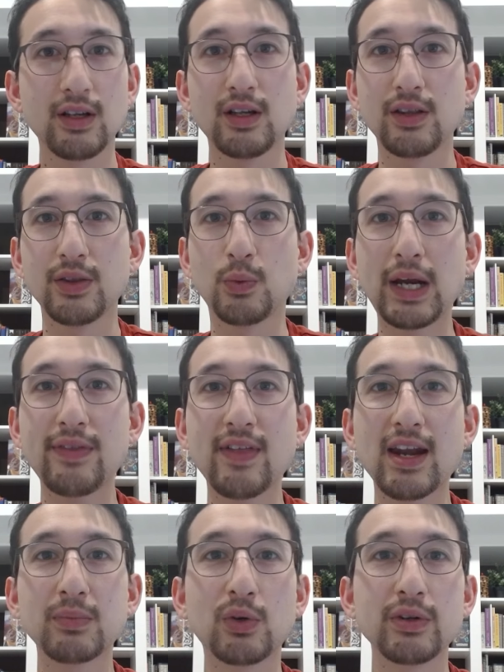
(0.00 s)
the way that I'm
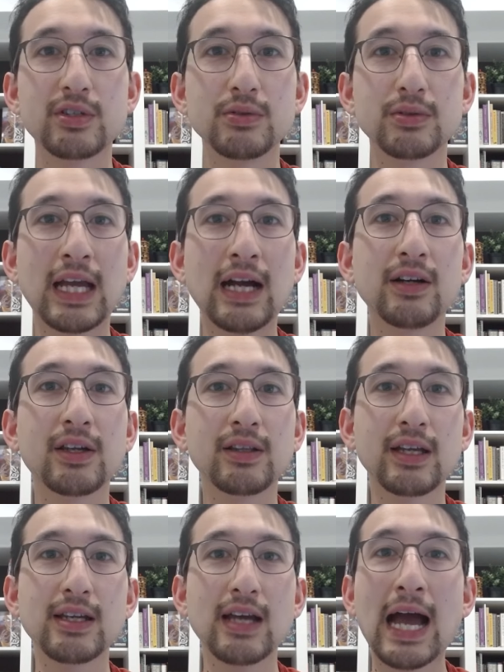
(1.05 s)
going to
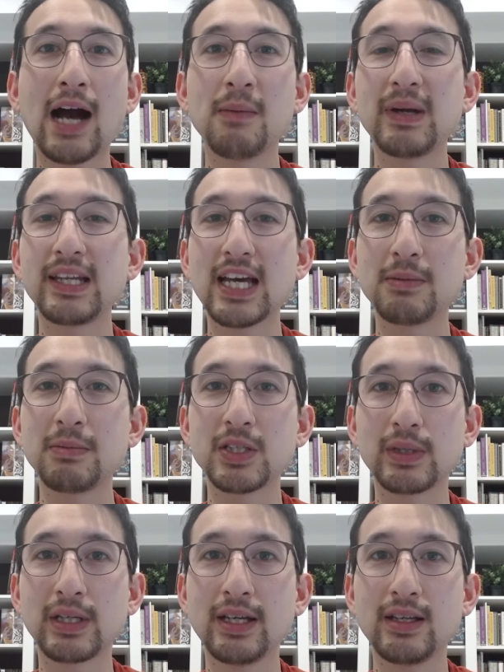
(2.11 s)
calculate how many enemies we
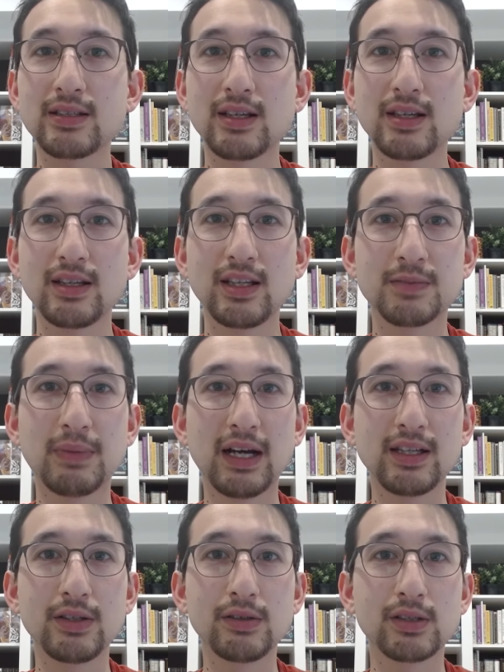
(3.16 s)
hit is by
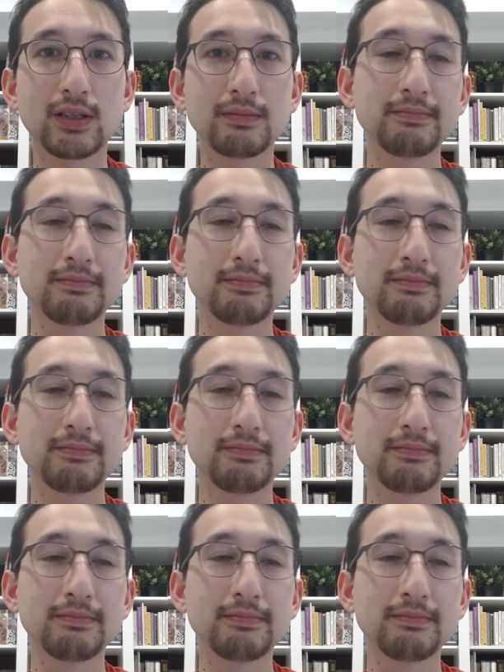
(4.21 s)
using